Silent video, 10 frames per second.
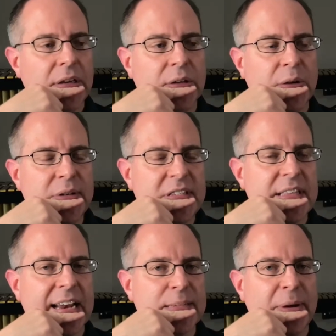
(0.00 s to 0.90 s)
notice that
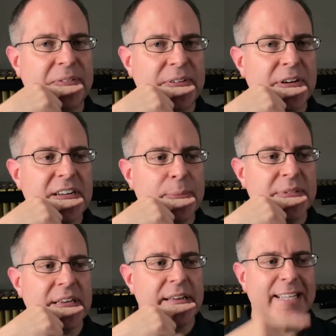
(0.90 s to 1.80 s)
as my finger comes
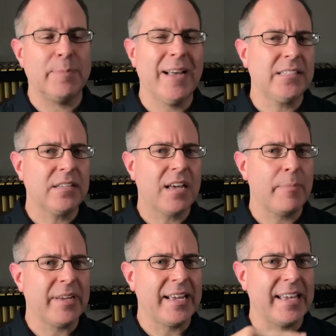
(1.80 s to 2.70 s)
in, it's basically
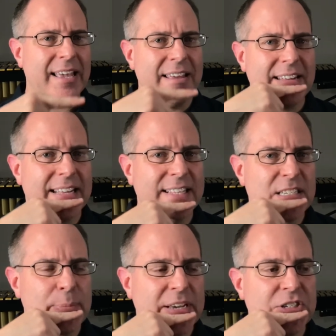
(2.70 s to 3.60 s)
coming in against
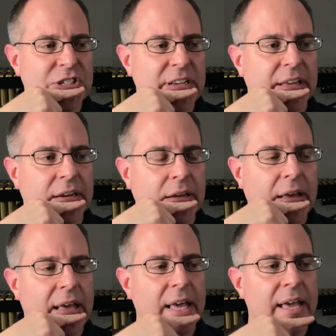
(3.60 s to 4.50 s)
my chin,
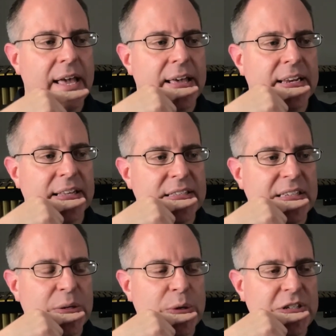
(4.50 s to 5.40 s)
and it
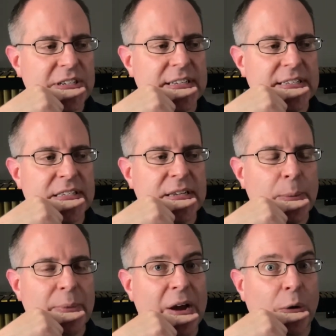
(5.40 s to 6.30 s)
squishes
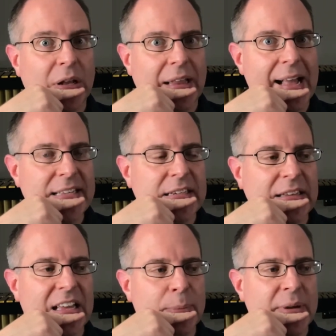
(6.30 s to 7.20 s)
my relaxed
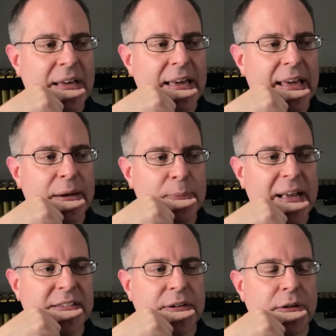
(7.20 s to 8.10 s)
lip and makes
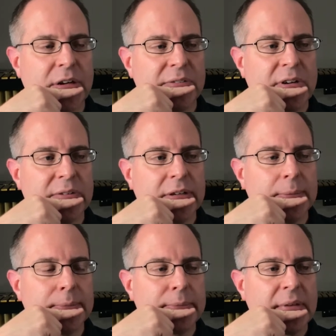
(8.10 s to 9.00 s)
it curve over.
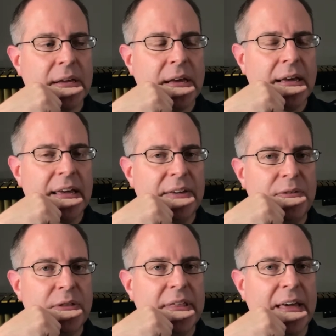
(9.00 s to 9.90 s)
If you
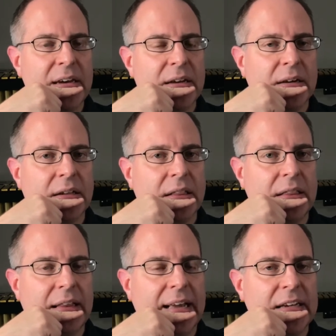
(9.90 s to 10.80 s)
then
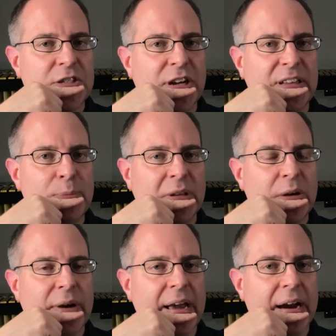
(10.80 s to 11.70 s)
gently blow
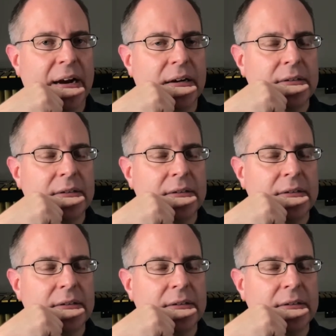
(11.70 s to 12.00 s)
air,